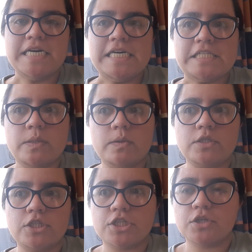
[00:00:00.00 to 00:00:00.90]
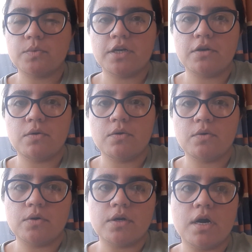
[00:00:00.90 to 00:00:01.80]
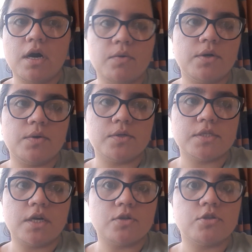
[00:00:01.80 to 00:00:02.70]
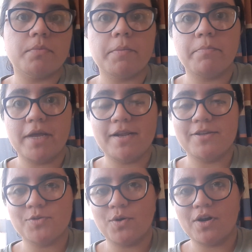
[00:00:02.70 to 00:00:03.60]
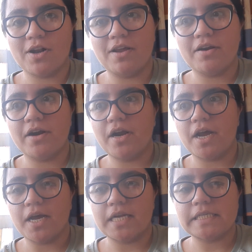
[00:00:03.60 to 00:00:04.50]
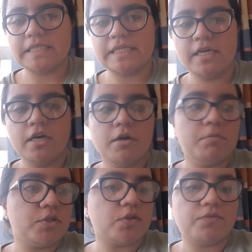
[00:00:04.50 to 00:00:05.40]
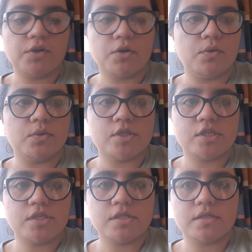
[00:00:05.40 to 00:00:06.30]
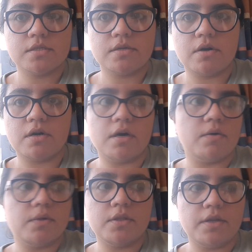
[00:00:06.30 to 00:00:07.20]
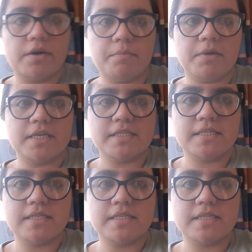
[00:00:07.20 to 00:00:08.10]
So just a quick look on how it looks now. So my bed is all clear and most of the clothes are now in their place.